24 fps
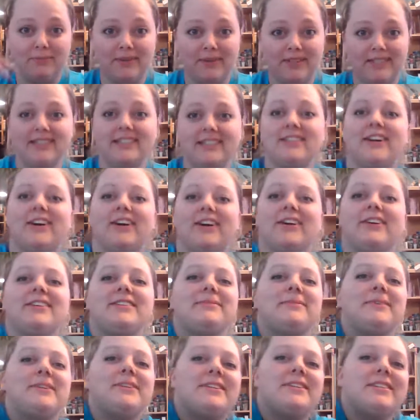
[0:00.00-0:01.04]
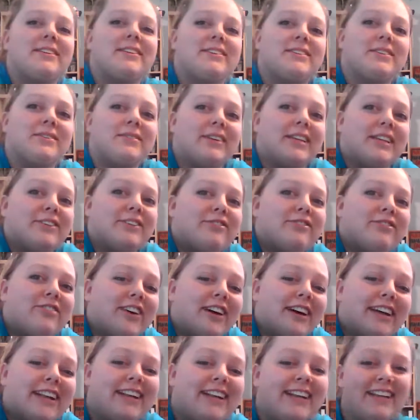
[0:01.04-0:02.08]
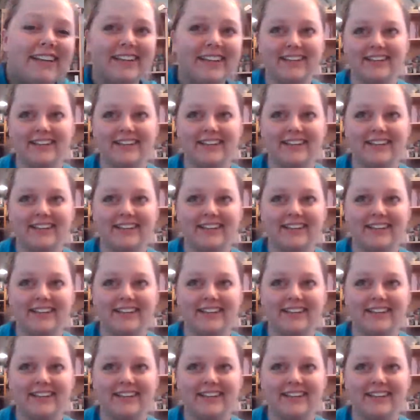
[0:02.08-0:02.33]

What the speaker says: business cards, which those are really fun.